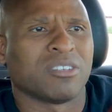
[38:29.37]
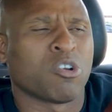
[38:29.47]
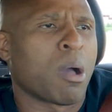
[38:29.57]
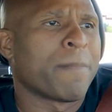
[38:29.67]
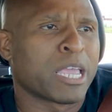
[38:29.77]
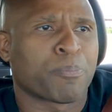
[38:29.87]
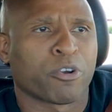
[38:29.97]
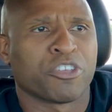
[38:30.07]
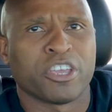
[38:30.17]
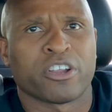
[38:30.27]
you know I make
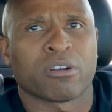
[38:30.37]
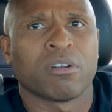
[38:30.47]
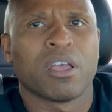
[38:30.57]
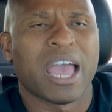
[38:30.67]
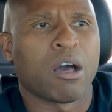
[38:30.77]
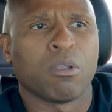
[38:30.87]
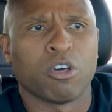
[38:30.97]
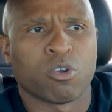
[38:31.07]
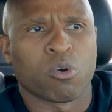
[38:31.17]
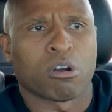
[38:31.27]
per year, how
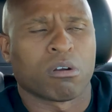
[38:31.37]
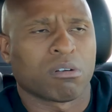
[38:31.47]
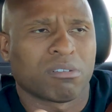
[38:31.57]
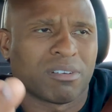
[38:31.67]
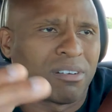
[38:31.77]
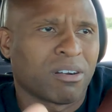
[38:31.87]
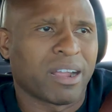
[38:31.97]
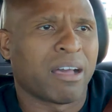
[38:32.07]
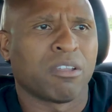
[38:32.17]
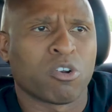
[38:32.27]
little or
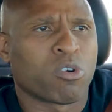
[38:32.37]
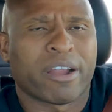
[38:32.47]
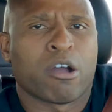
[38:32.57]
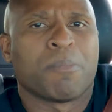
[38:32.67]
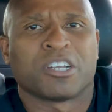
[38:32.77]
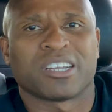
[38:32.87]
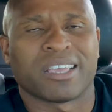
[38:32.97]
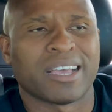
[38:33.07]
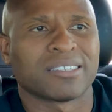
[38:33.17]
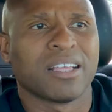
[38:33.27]
how little or how much I
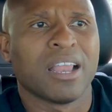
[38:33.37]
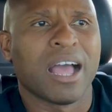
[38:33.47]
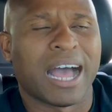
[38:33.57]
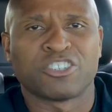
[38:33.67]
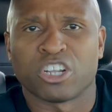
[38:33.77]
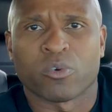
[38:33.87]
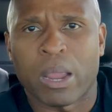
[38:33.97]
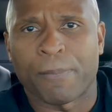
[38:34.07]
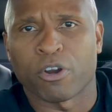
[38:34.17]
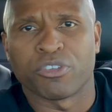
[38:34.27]
guess I
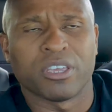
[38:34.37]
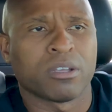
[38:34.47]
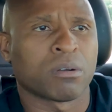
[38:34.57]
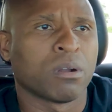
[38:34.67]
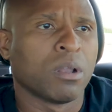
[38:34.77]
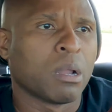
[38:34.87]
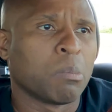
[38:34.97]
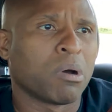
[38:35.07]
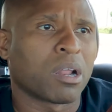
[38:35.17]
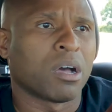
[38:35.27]
generate per year.
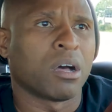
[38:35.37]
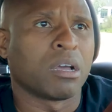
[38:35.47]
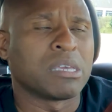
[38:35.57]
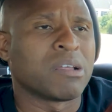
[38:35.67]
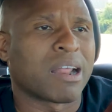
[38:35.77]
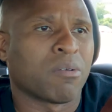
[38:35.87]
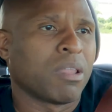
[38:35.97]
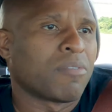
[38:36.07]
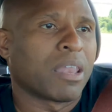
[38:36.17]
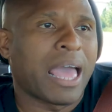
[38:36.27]
But uh, you know, I don't
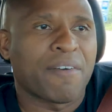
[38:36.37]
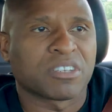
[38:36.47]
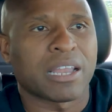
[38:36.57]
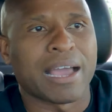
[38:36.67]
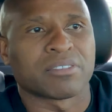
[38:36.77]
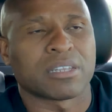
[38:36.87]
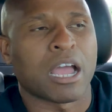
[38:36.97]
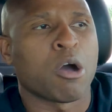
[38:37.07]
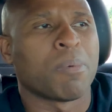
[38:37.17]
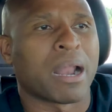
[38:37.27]
live a lavish
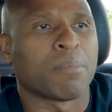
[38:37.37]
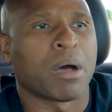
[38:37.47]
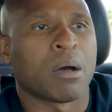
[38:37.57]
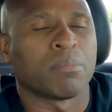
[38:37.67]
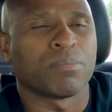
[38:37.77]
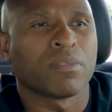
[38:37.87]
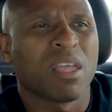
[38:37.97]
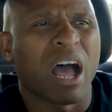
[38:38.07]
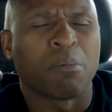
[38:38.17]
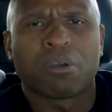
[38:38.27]
lifestyle, but I'm
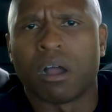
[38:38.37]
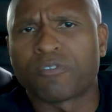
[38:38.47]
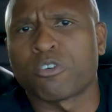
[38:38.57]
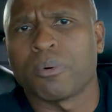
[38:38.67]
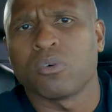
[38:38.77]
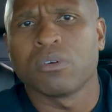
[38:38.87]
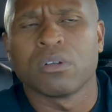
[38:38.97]
I'm I'm comfortable.